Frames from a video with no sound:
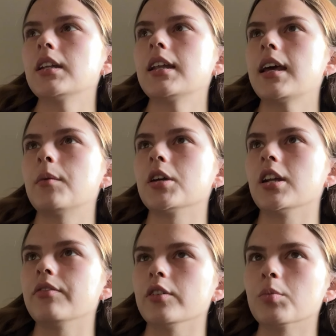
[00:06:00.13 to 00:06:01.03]
today, I'm going
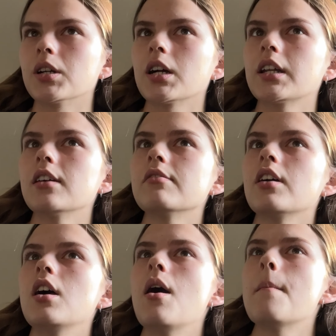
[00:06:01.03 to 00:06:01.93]
to feel productive
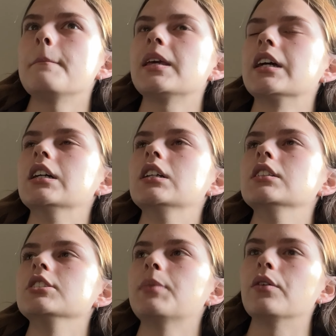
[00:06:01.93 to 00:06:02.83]

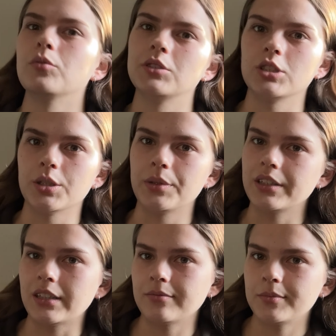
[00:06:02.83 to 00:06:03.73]
because my room is going to be
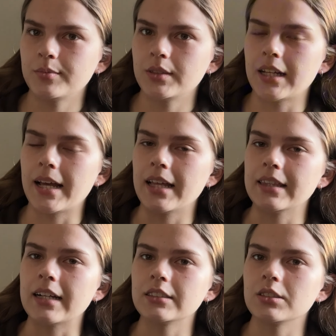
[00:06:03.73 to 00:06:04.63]
clean. And
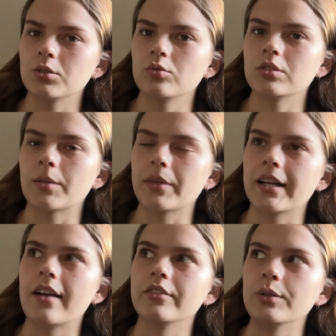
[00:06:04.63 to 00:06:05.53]
that's something
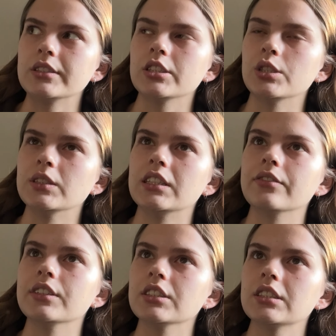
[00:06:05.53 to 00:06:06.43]
I've noticed a huge
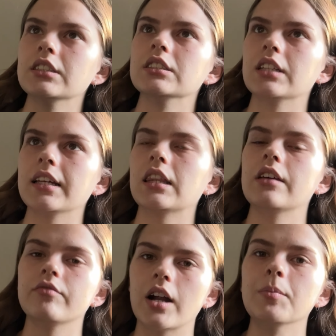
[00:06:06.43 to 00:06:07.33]
difference is like the
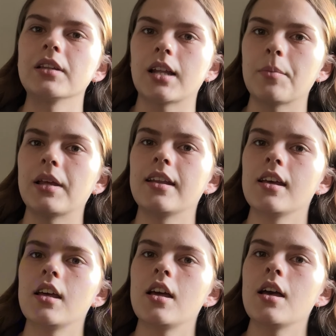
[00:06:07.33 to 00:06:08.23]
environment that I'm in
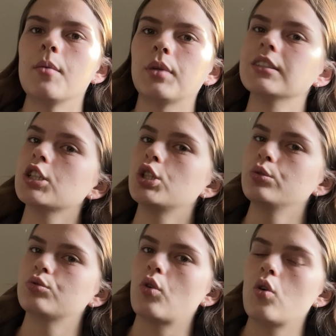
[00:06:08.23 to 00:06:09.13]
plays a
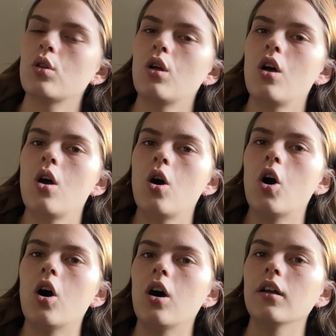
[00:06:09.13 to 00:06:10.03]
huge role
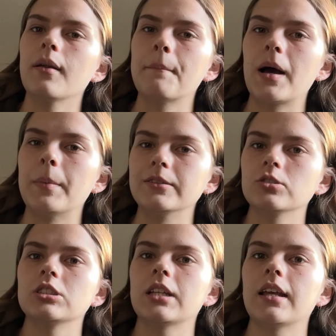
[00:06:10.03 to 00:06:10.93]
on my mental
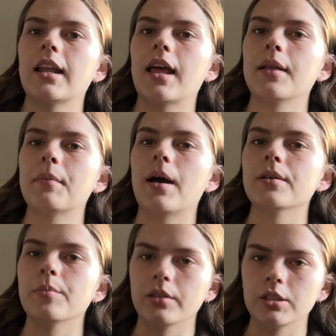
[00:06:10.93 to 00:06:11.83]
state and my
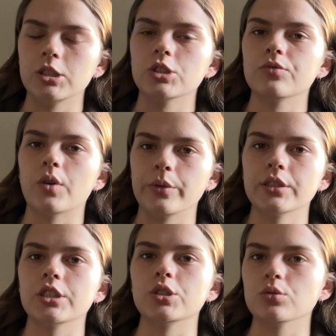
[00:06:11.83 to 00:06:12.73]
ability to
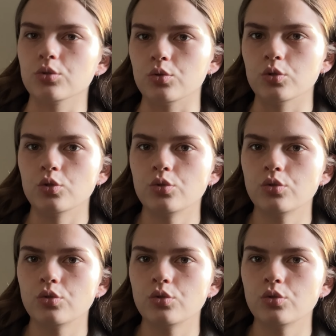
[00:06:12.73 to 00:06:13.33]
focus and do school.